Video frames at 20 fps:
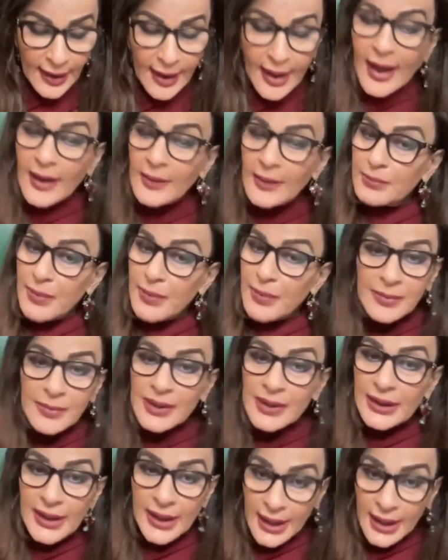And
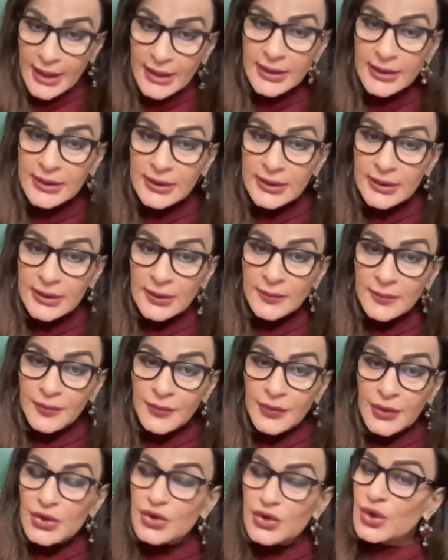public health
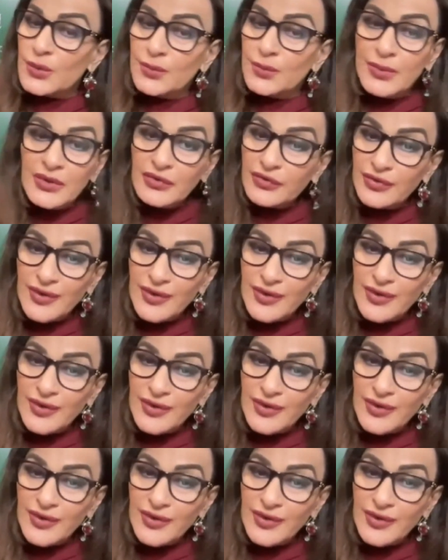should be